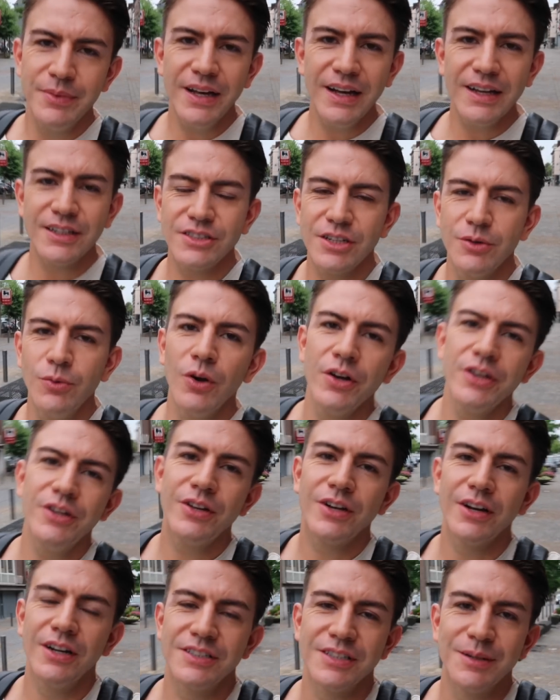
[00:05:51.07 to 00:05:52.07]
Yeah, so what are
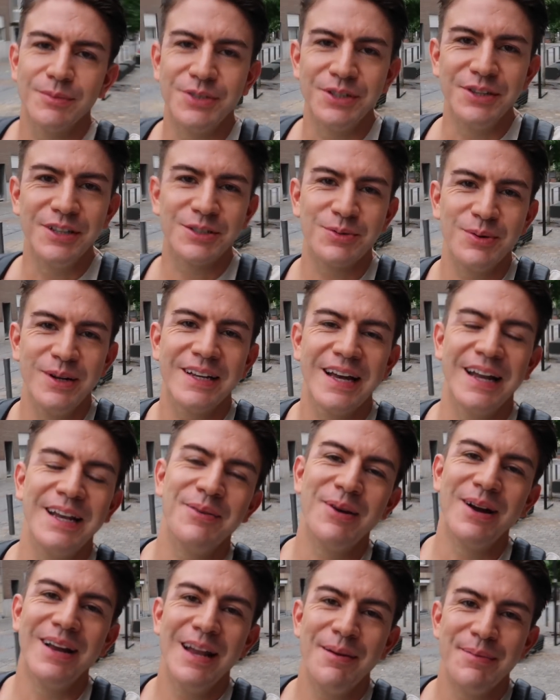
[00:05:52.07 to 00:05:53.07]
you guys up to this week
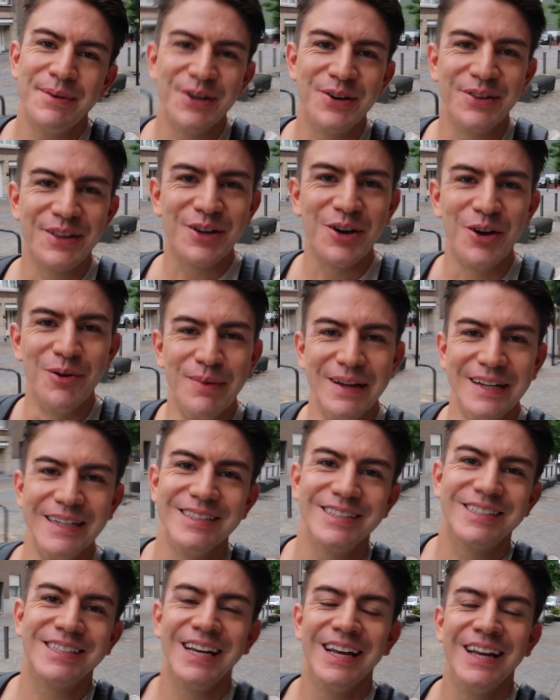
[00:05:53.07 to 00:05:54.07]
anyway? Let me know in the
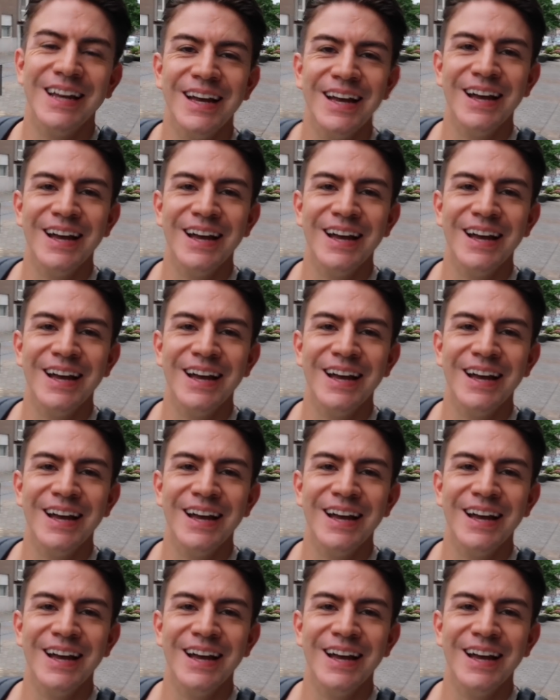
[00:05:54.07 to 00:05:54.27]
comments.